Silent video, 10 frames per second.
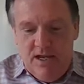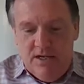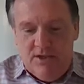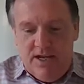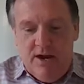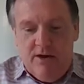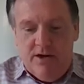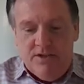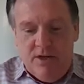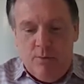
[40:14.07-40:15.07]
is the
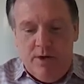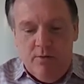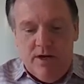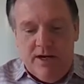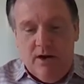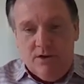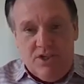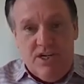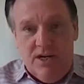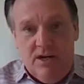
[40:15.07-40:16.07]
areas that we really are
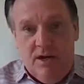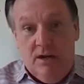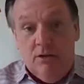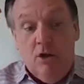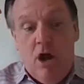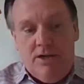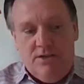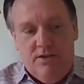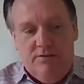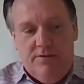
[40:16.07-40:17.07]
seeing
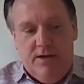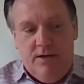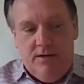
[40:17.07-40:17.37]
lots of